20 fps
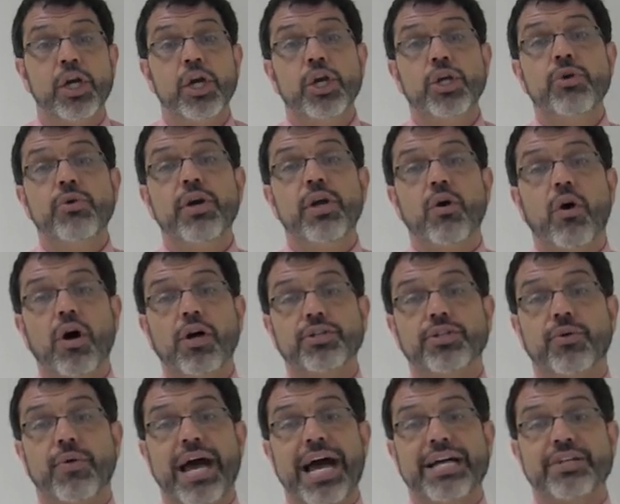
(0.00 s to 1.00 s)
You could
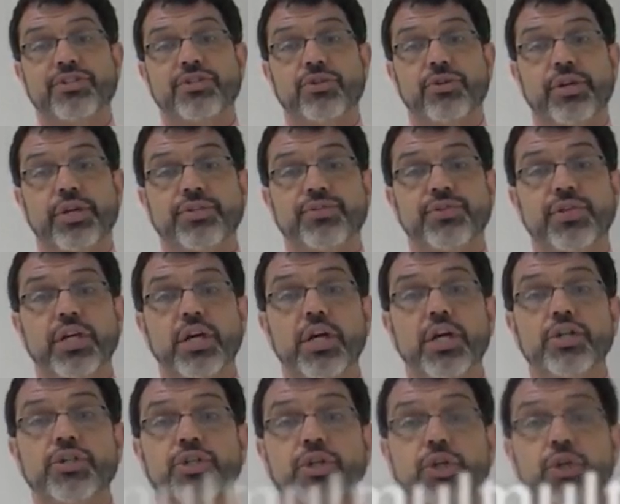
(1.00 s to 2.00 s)
also ask students
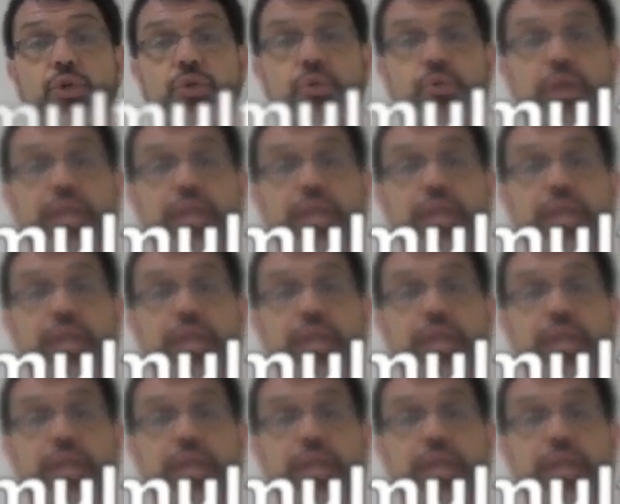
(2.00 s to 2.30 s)
to